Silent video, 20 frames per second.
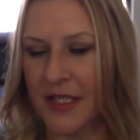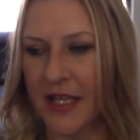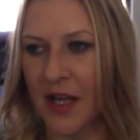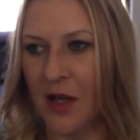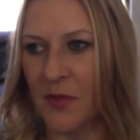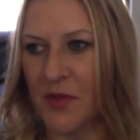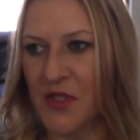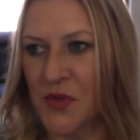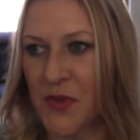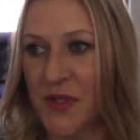
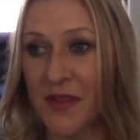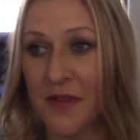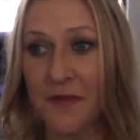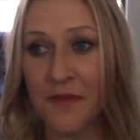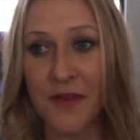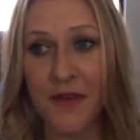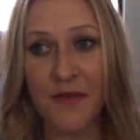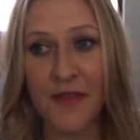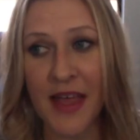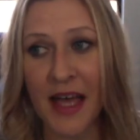Now, between the
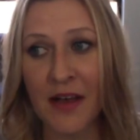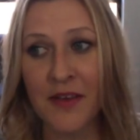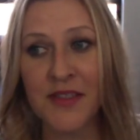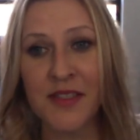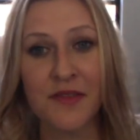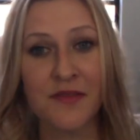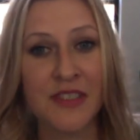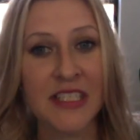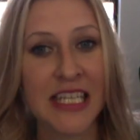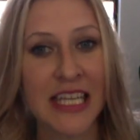5th
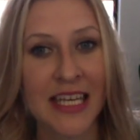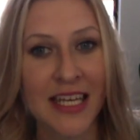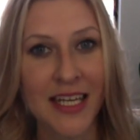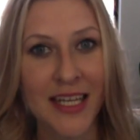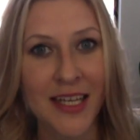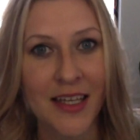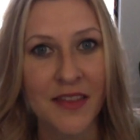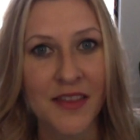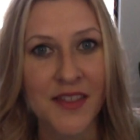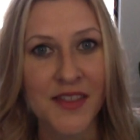house of
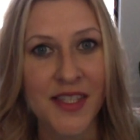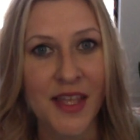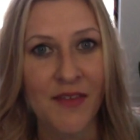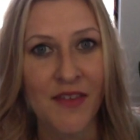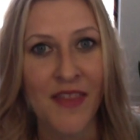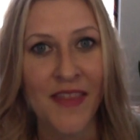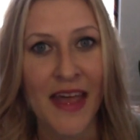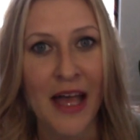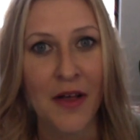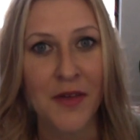dating and the
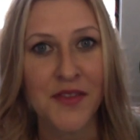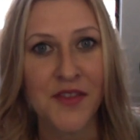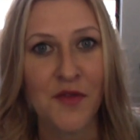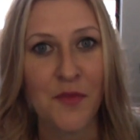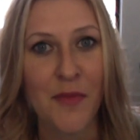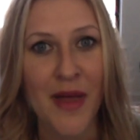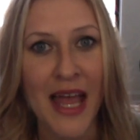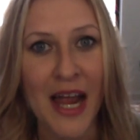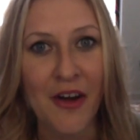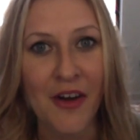7th house
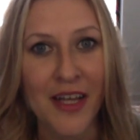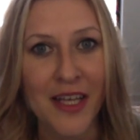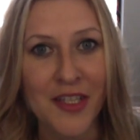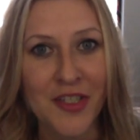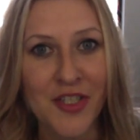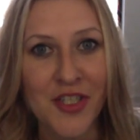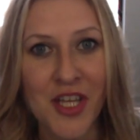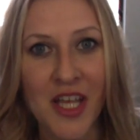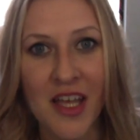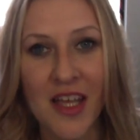of
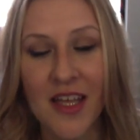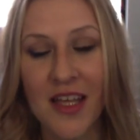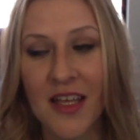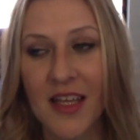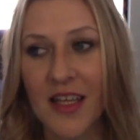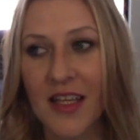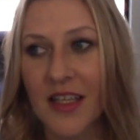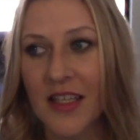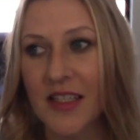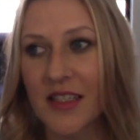marriage,
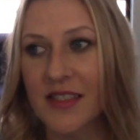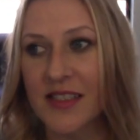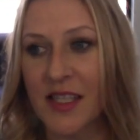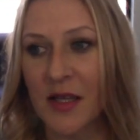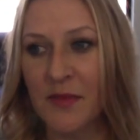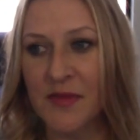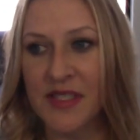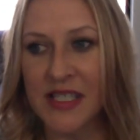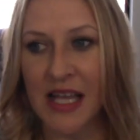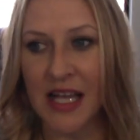
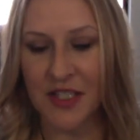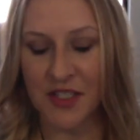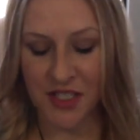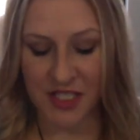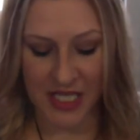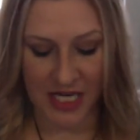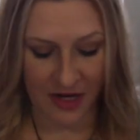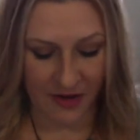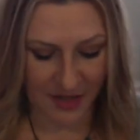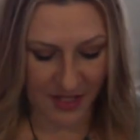some
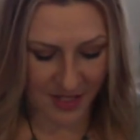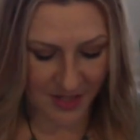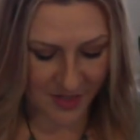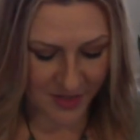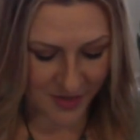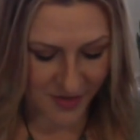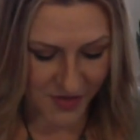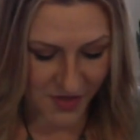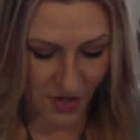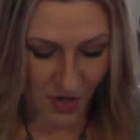
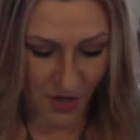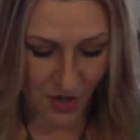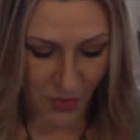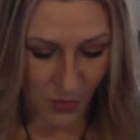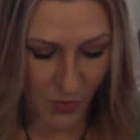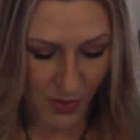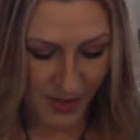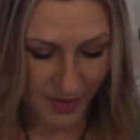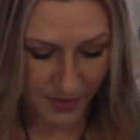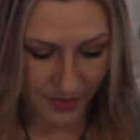Sagittarians are
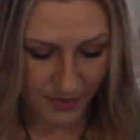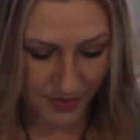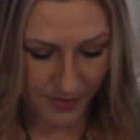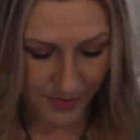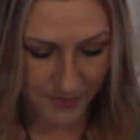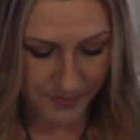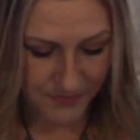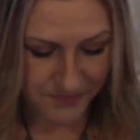with